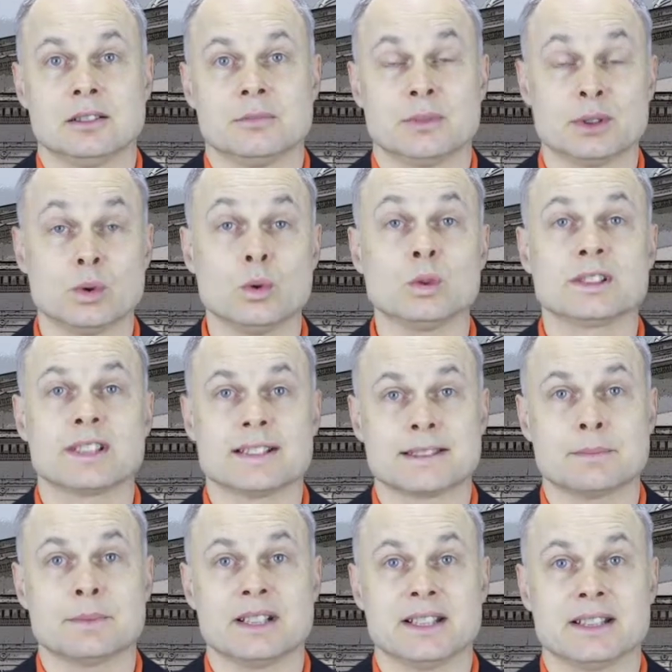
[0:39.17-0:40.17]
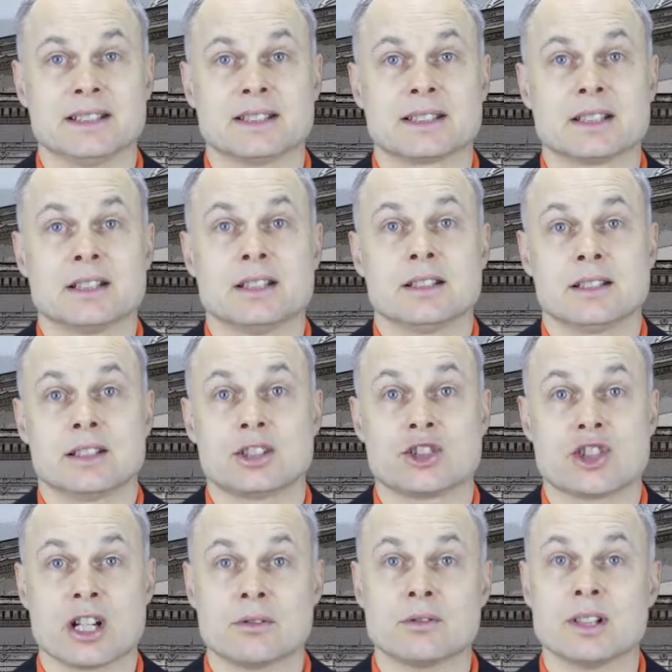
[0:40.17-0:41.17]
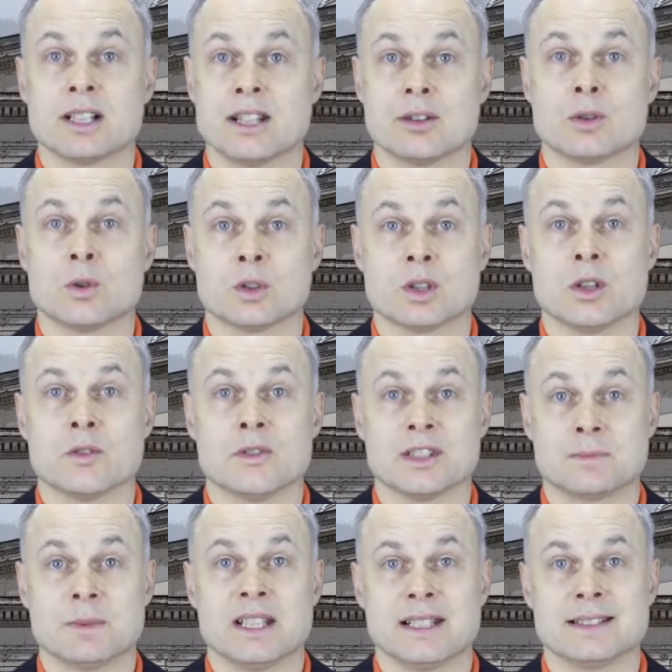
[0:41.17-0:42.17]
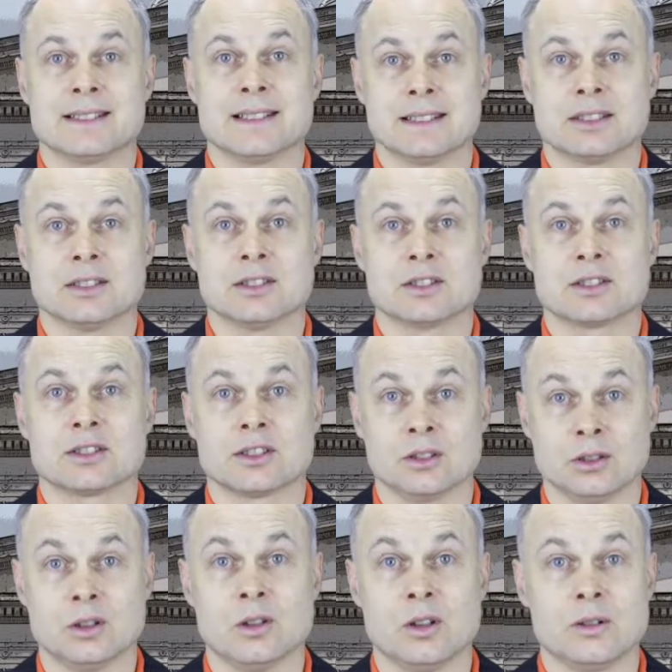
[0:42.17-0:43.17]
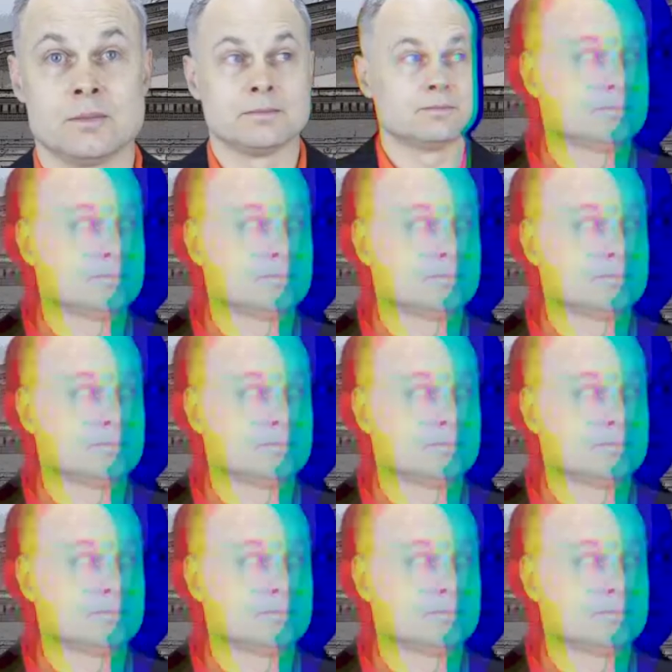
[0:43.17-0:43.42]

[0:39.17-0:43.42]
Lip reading: but all disciplines that are generally thought of as being distant to law.